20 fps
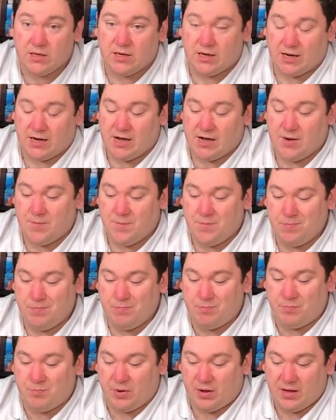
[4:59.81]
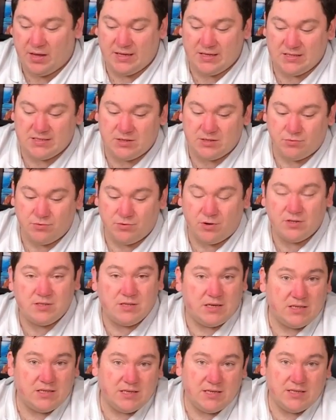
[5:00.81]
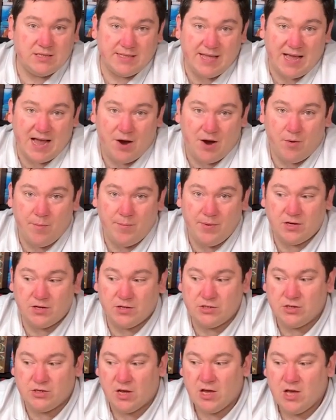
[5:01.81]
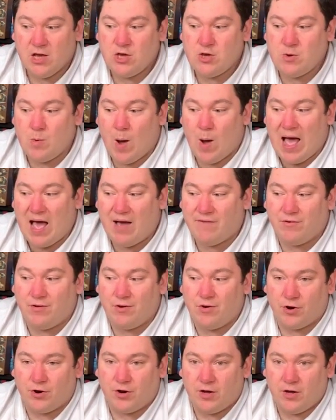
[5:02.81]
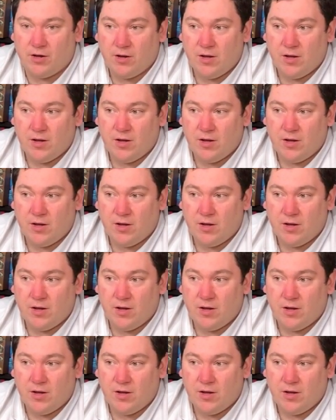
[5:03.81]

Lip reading: But it's still nice that it sits in that hour because you haven't got to